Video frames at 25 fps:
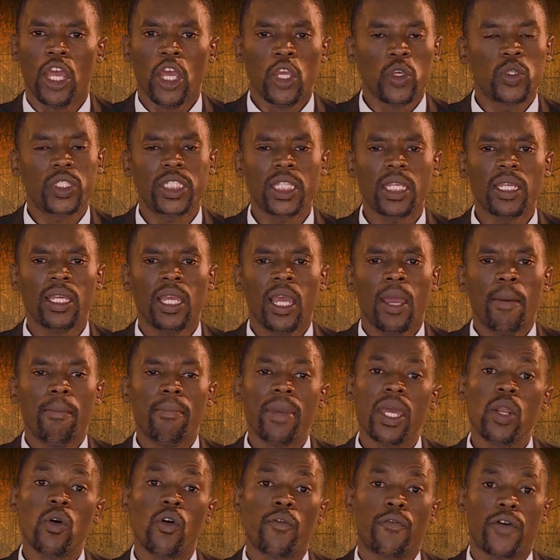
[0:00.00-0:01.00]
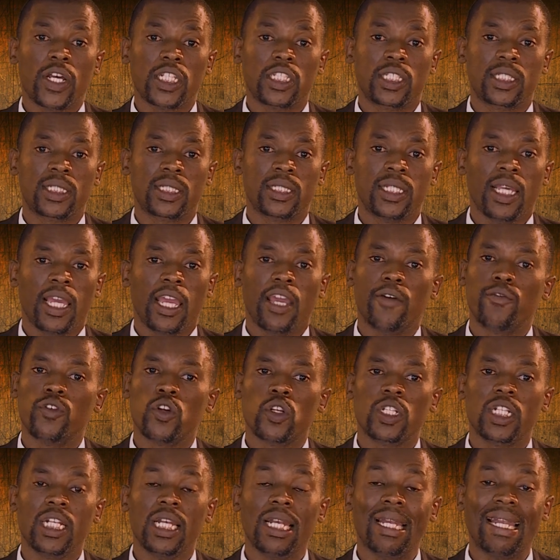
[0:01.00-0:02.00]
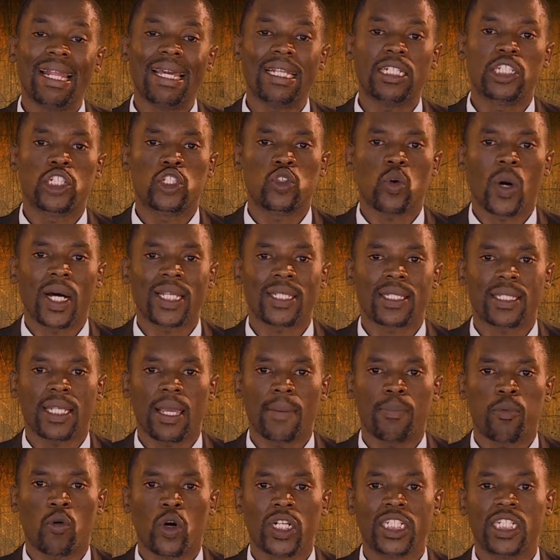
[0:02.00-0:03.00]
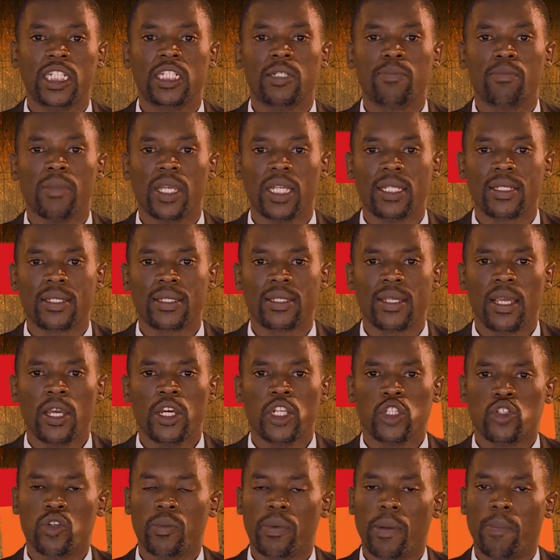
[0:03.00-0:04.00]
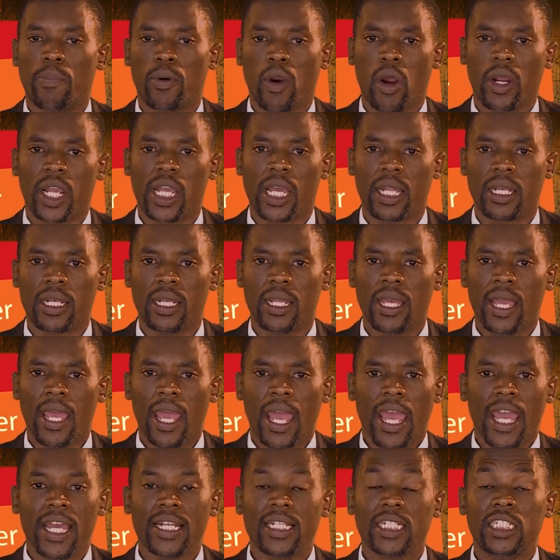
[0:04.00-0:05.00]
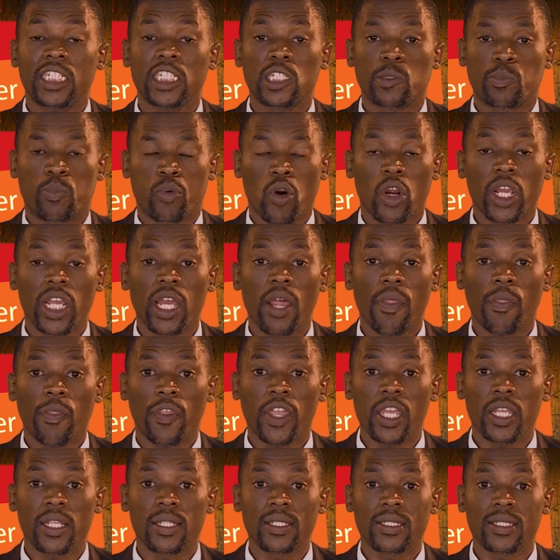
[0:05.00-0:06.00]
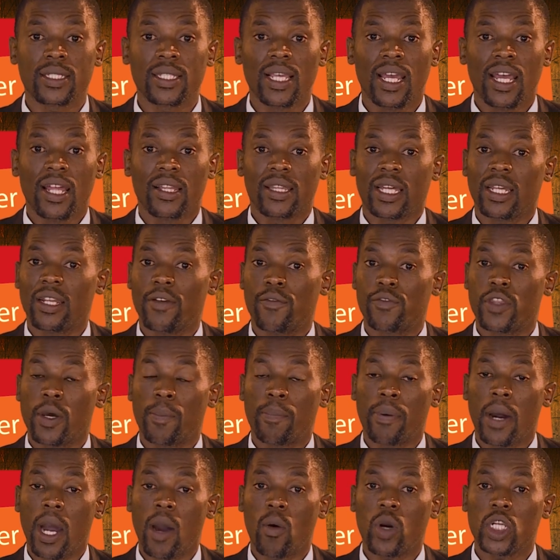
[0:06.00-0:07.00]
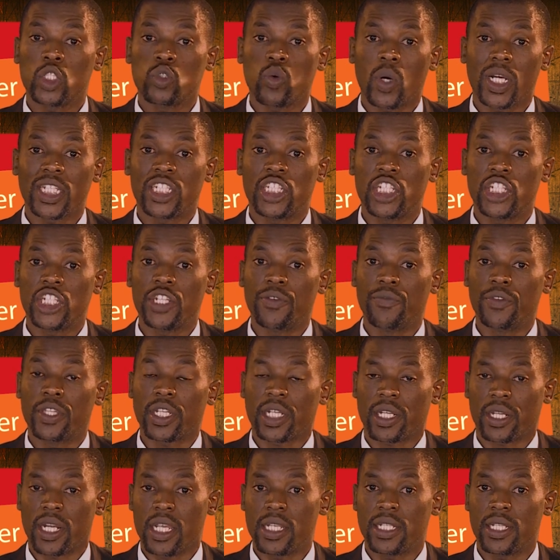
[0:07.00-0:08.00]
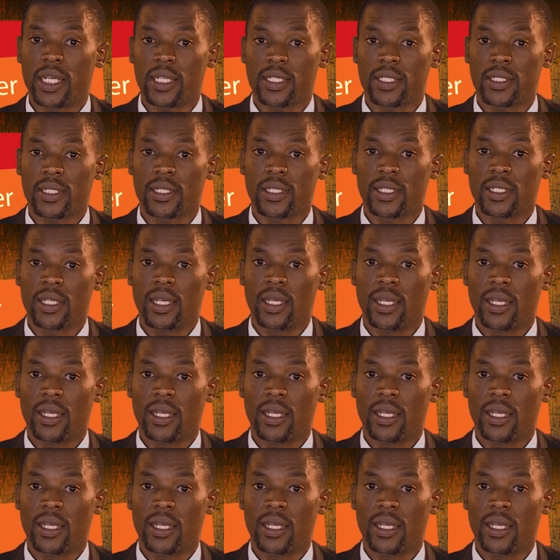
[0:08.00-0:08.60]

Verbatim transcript: You see, many of us have not learned to accept what it means to be broken and it is broken things that have the power to achieve the greatest.